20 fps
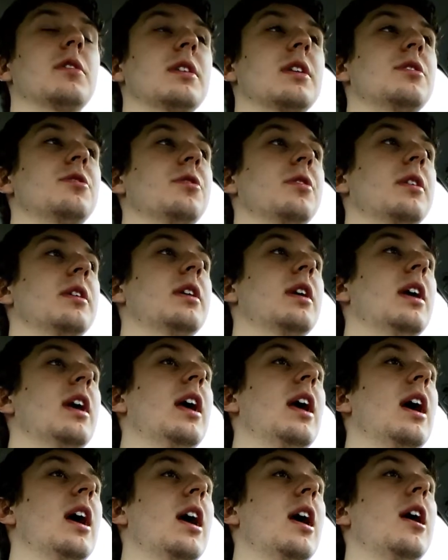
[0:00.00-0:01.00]
essentially.
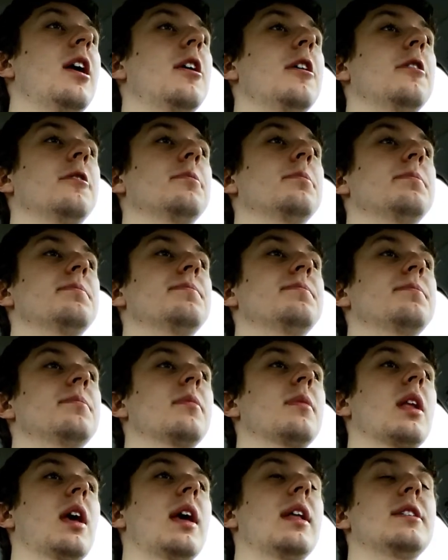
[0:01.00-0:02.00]

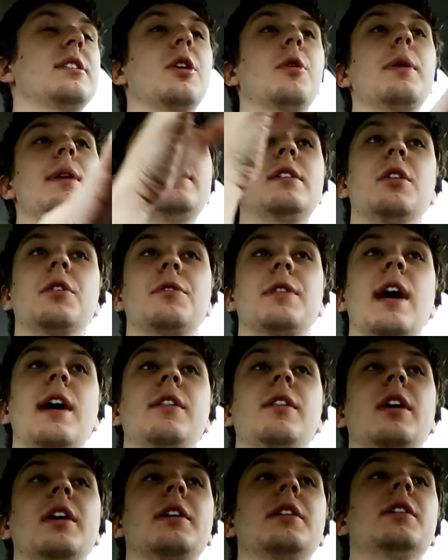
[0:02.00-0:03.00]
And so he took
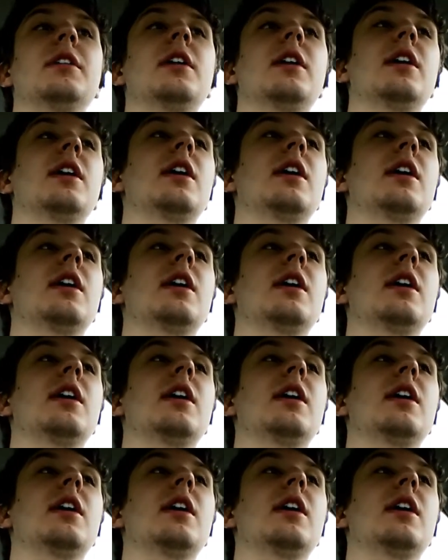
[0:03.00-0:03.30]
that line